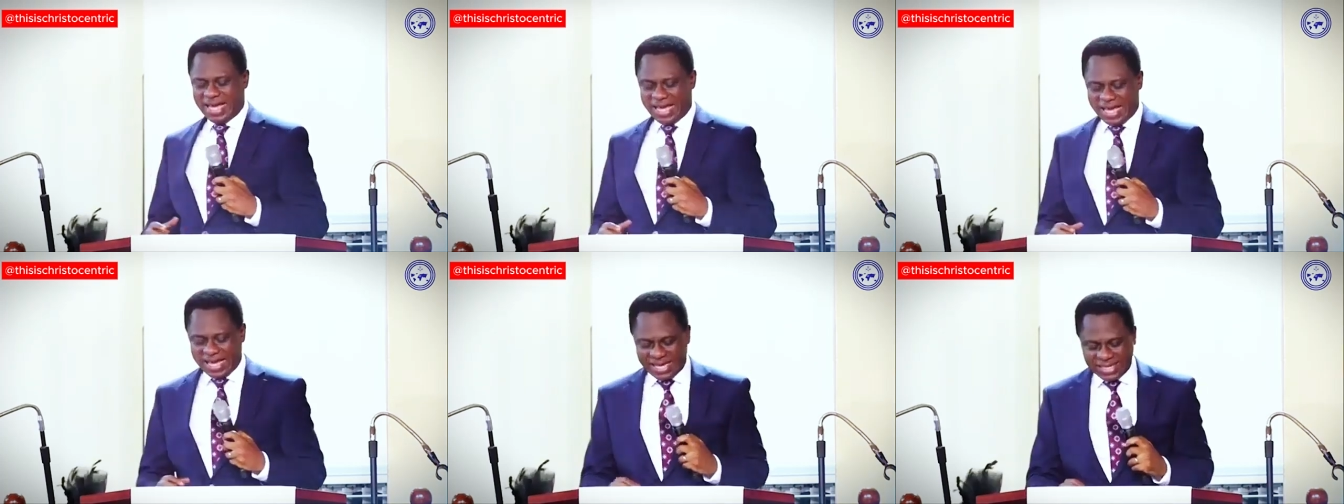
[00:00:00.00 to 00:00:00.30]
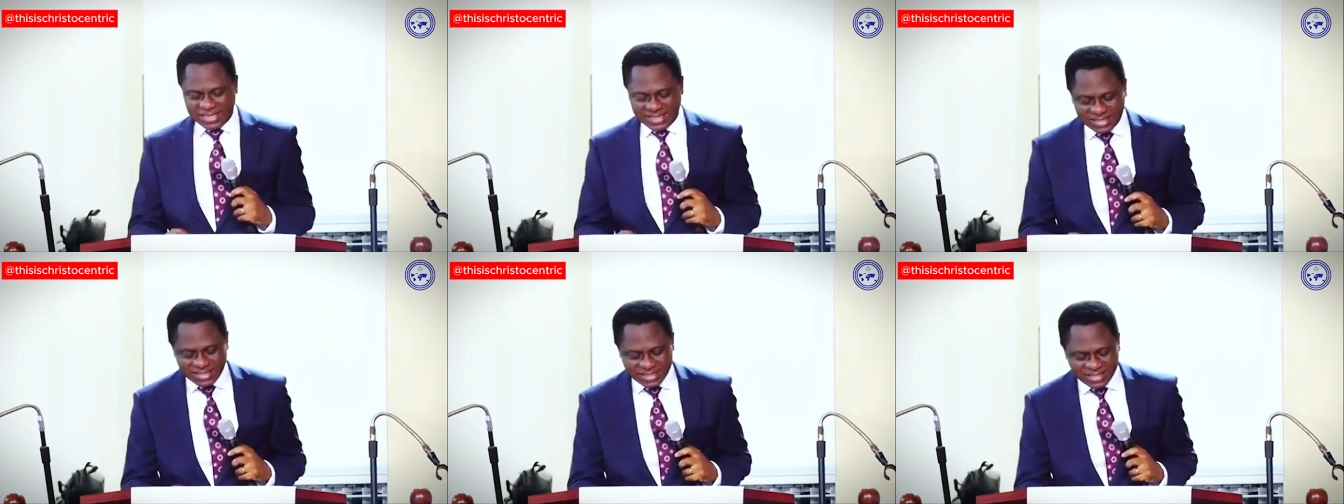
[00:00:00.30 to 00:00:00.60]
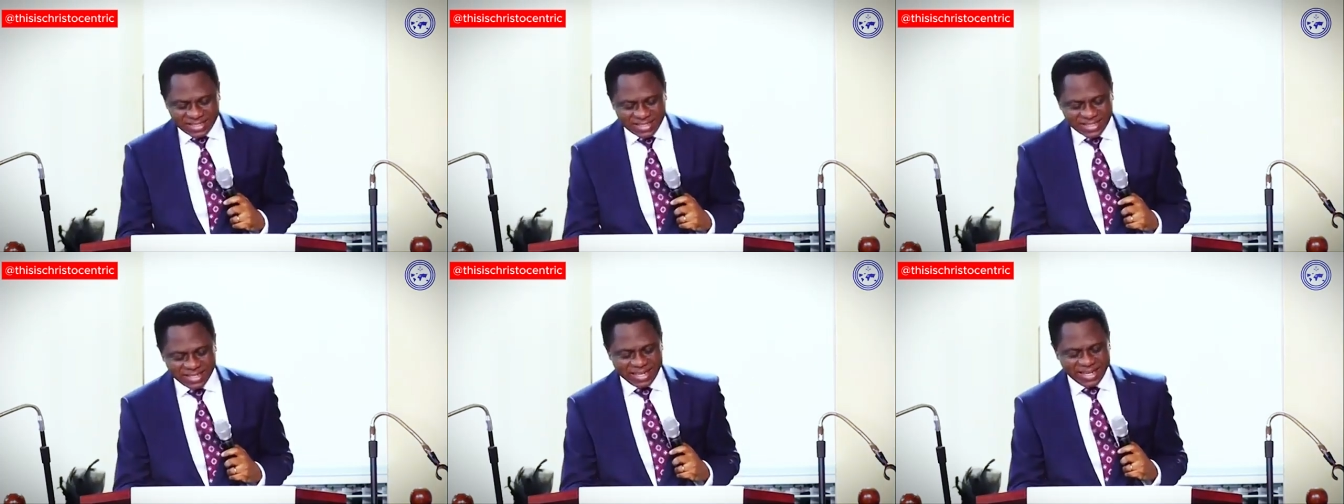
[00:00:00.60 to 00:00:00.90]
And
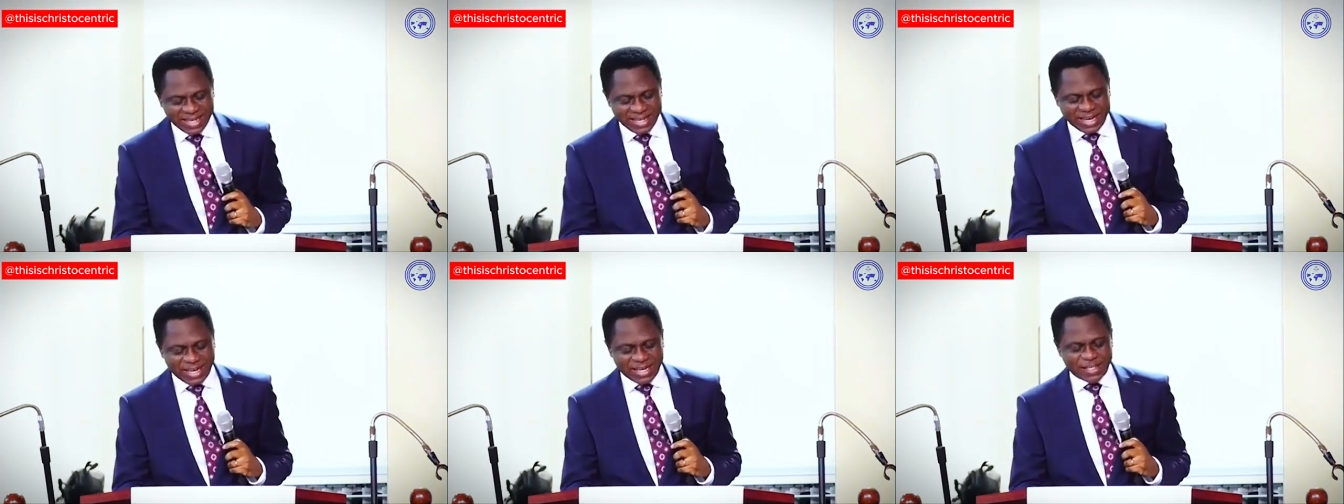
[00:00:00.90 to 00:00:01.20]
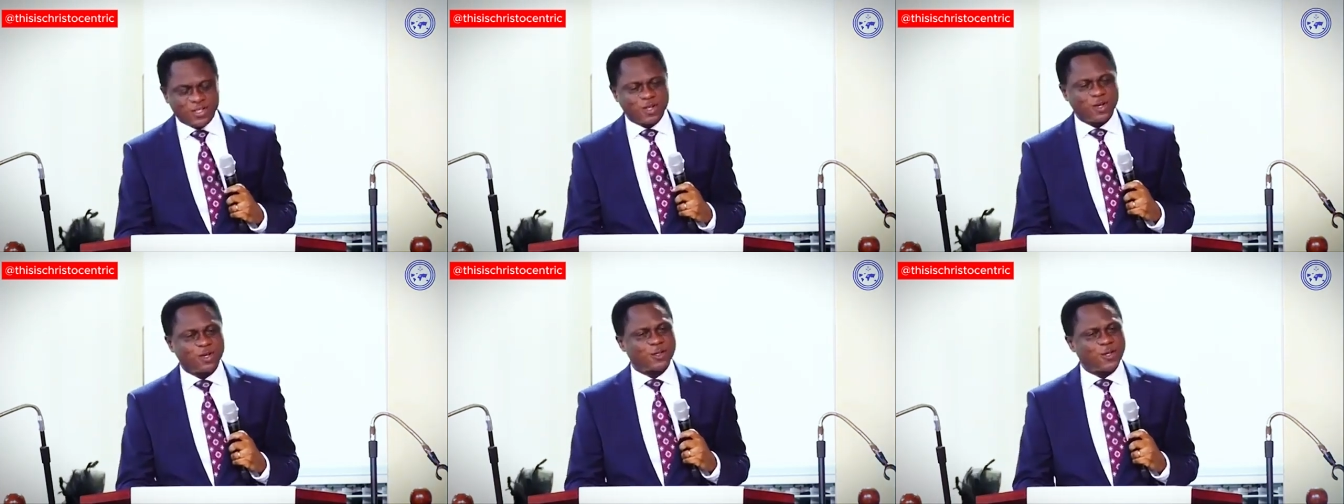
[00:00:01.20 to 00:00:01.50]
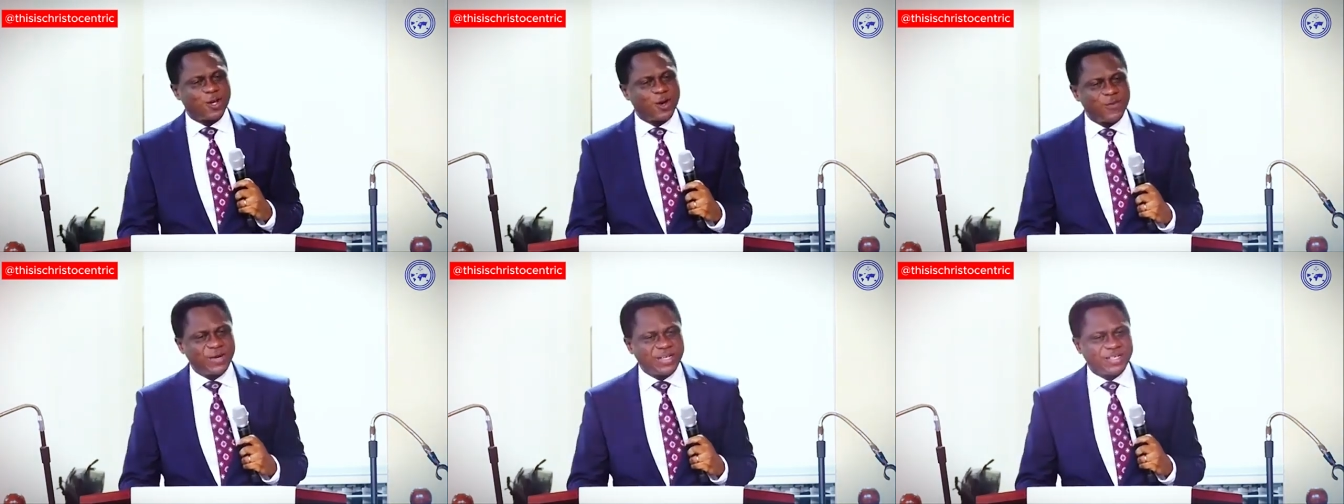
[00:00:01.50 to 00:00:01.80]
his
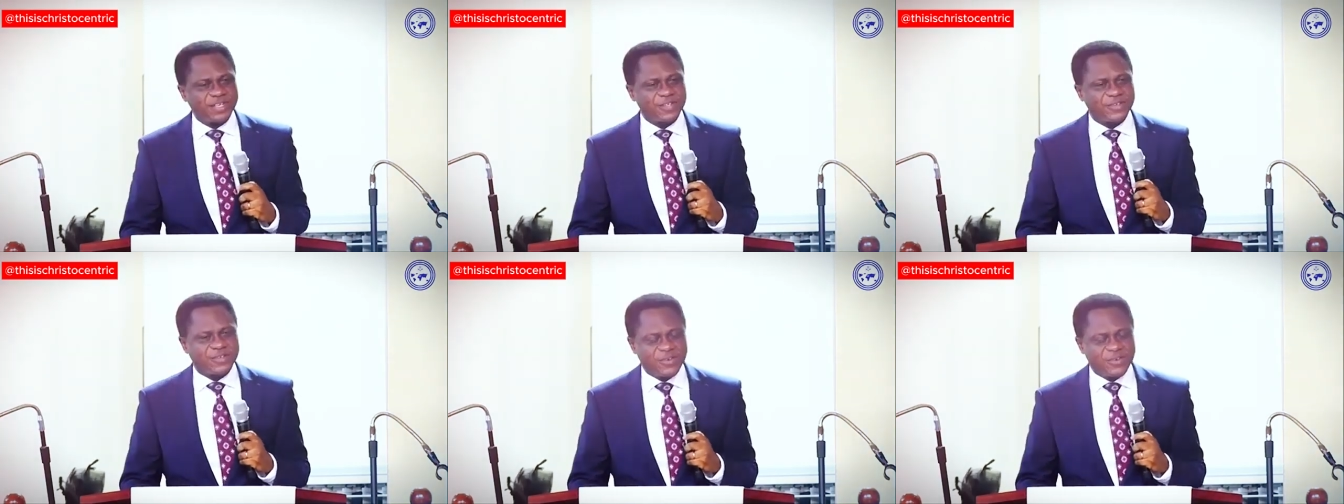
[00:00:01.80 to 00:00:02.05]
authority